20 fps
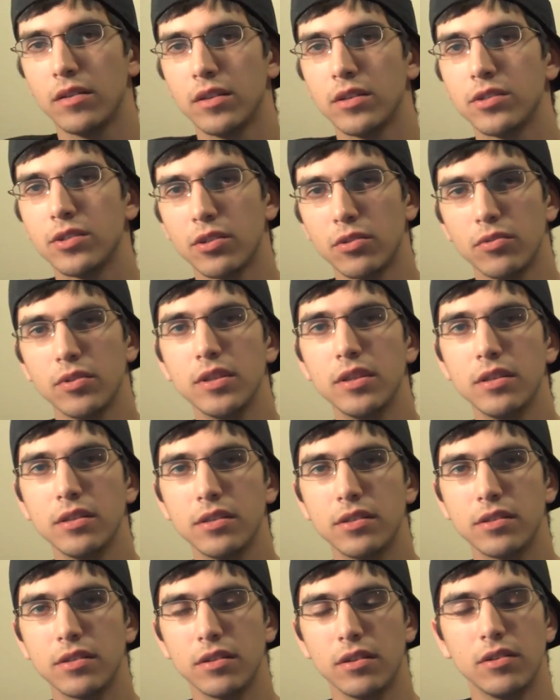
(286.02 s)
So what
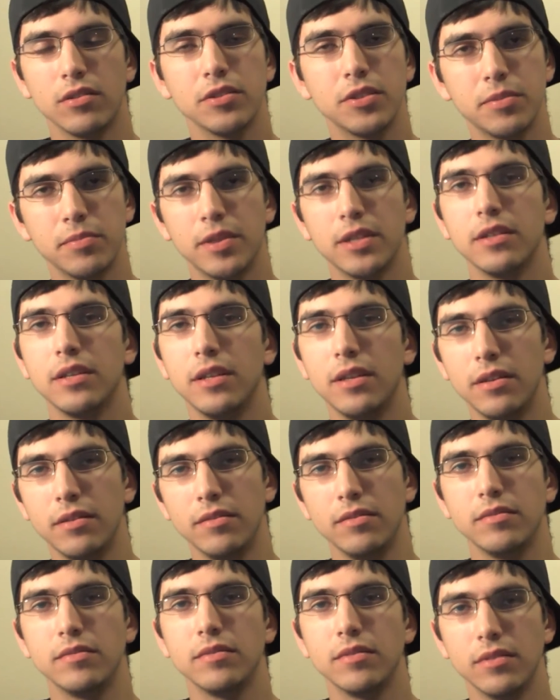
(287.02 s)
this ultimately
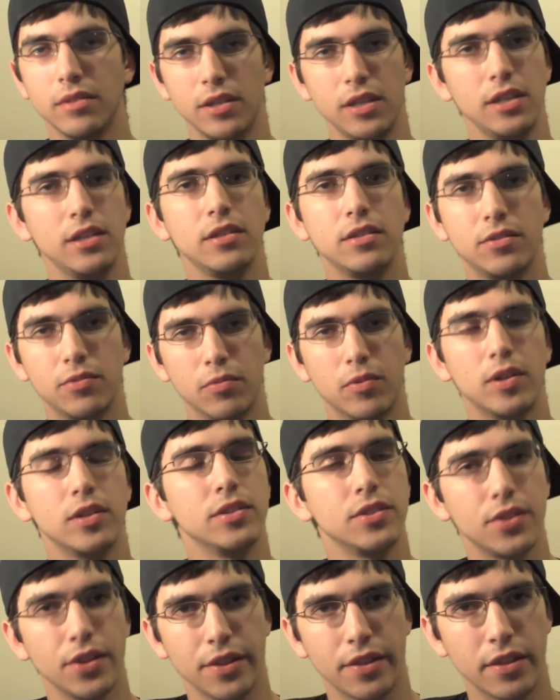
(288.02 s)
leads one
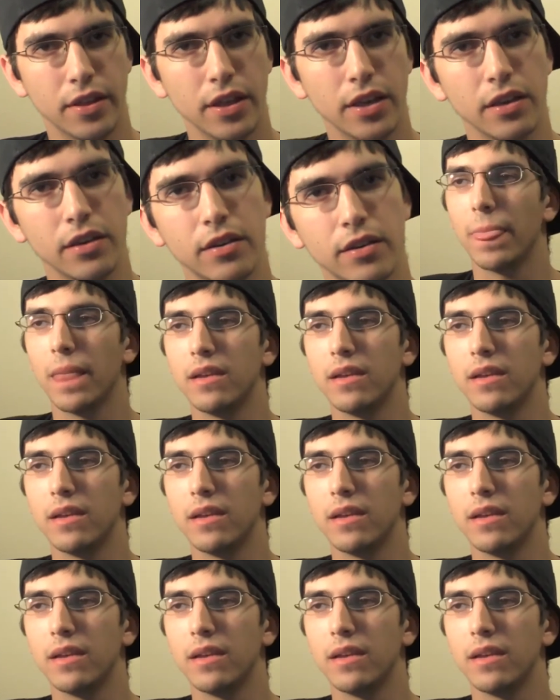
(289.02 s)
to think